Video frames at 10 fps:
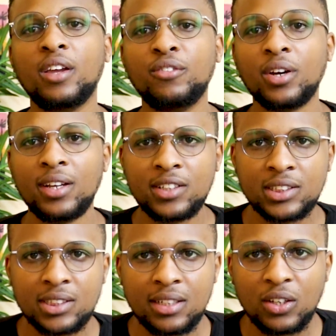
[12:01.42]
If you're
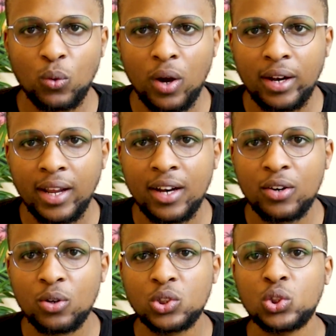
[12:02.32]
interested in one
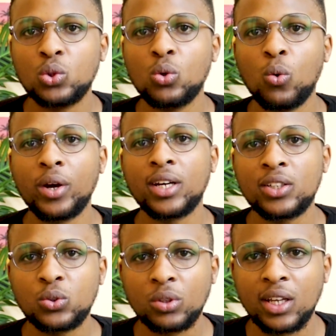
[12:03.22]
and don't know
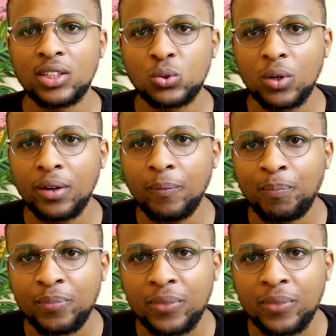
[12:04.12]
where to get one,